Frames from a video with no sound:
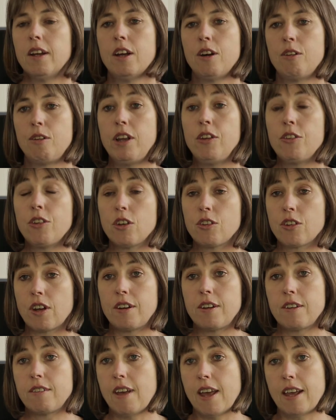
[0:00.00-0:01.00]
Research
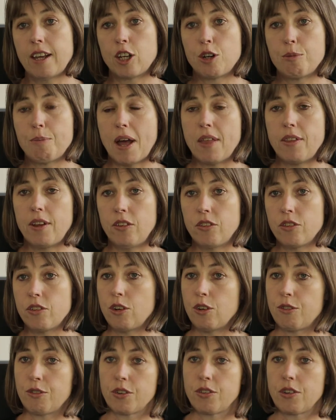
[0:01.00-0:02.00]
undertaken by the
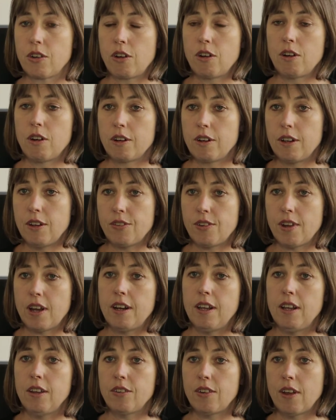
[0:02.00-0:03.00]
Institute for Security
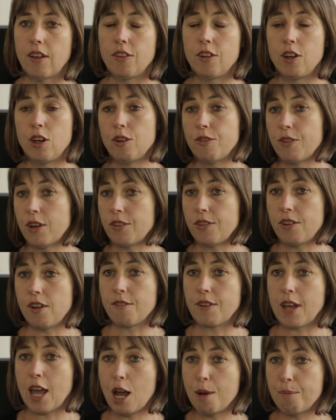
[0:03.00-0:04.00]
Studies and the University
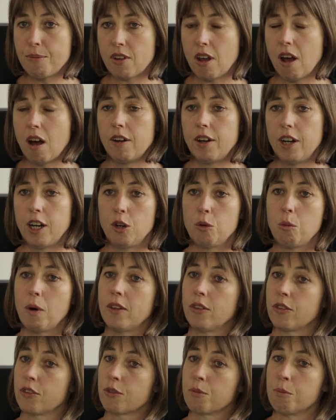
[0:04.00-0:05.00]
of Cape Town in
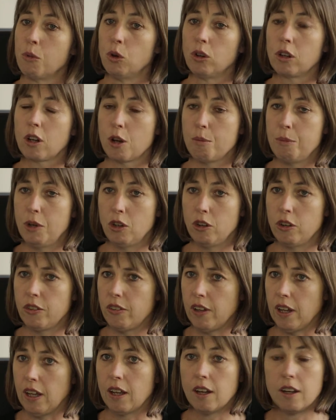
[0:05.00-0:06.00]
one small
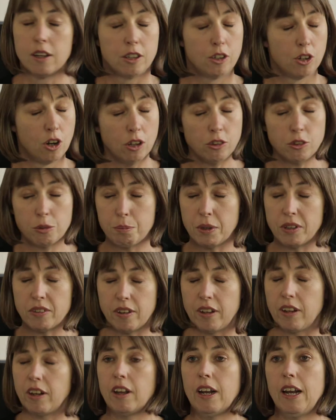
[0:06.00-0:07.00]
community not
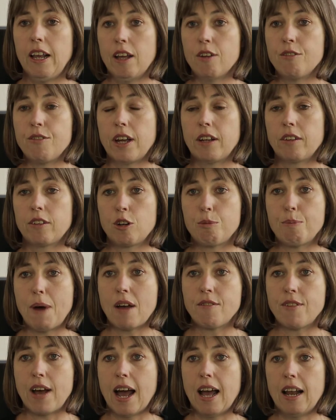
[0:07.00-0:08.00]
particularly affected by
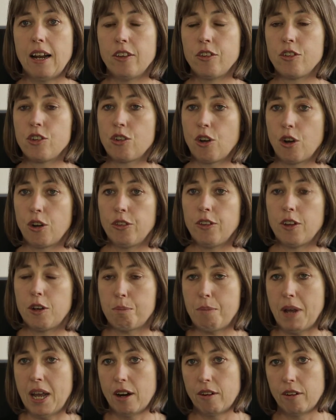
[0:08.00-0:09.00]
violence showed
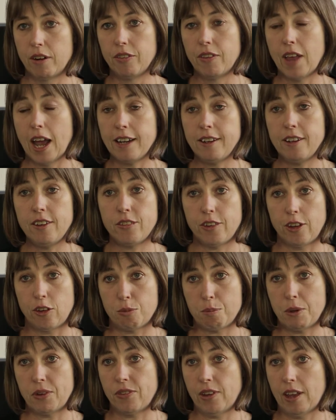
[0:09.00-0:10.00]
that
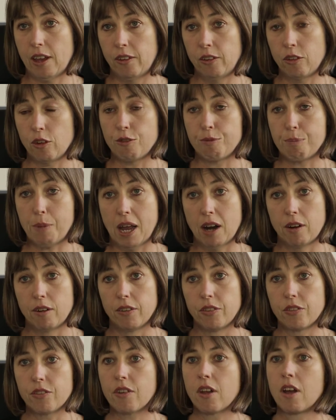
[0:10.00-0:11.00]
96% of
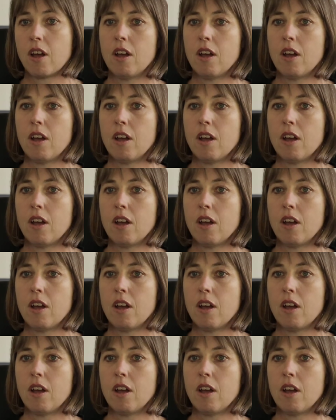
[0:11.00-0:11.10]
parents